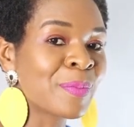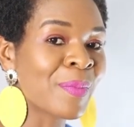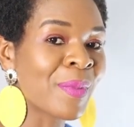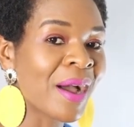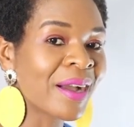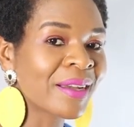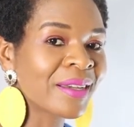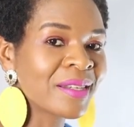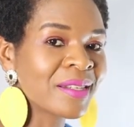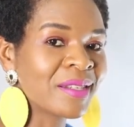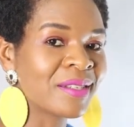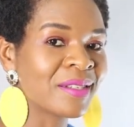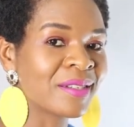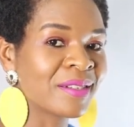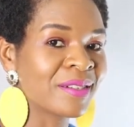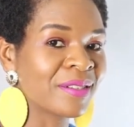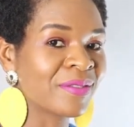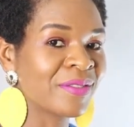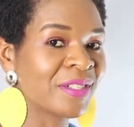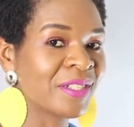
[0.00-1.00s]
marketing,
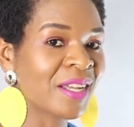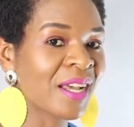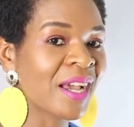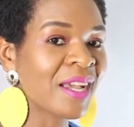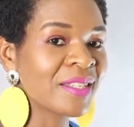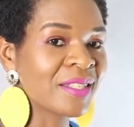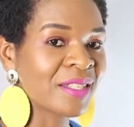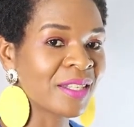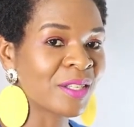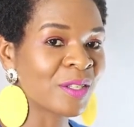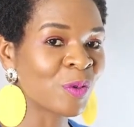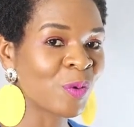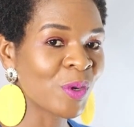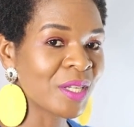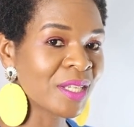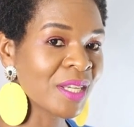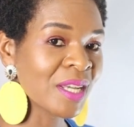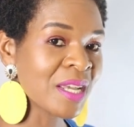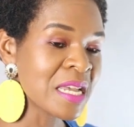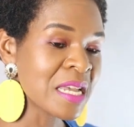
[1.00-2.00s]
and advertising, in
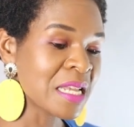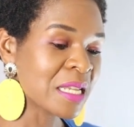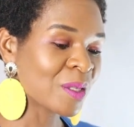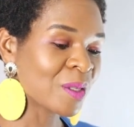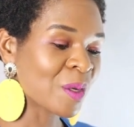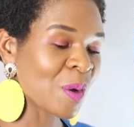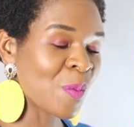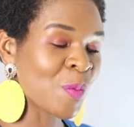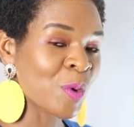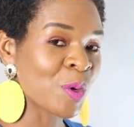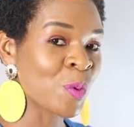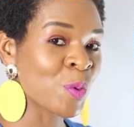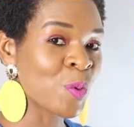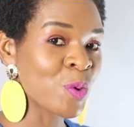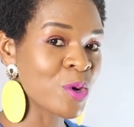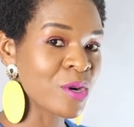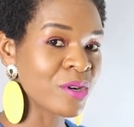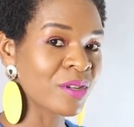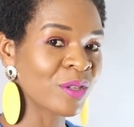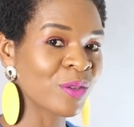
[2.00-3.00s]
which someone
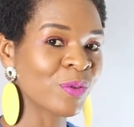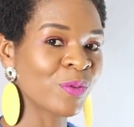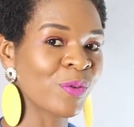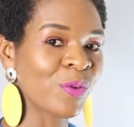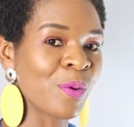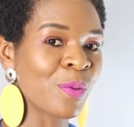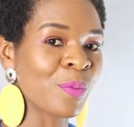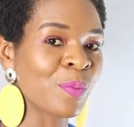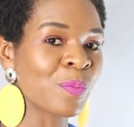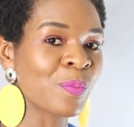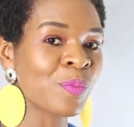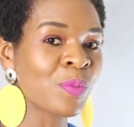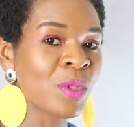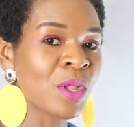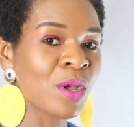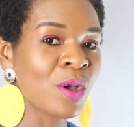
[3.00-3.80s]
works from